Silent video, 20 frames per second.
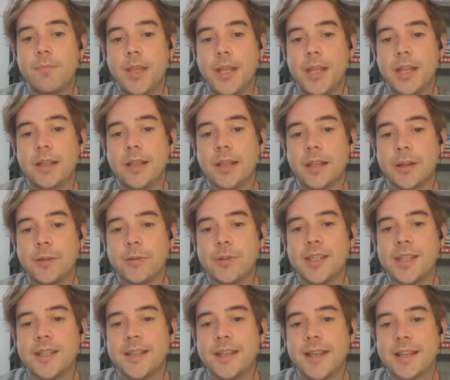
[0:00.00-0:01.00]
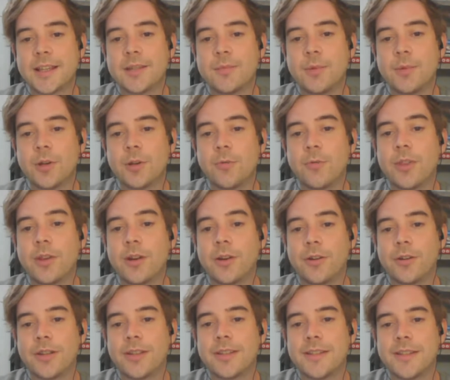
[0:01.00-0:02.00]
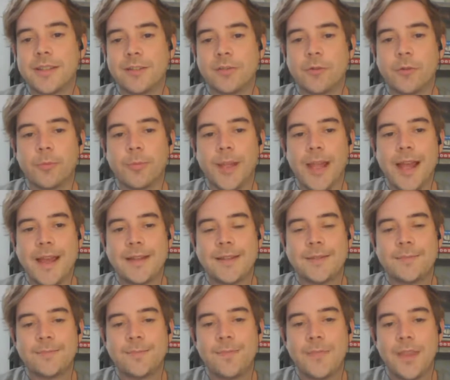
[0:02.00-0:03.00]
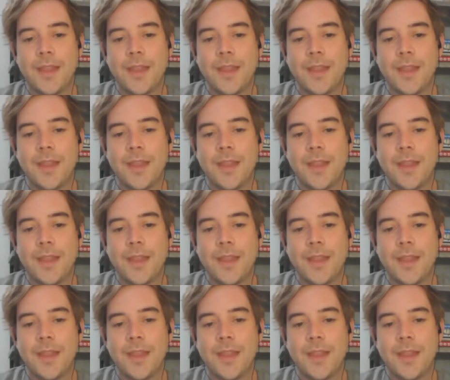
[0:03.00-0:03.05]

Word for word: media literacy textbook with Art Silverblatt.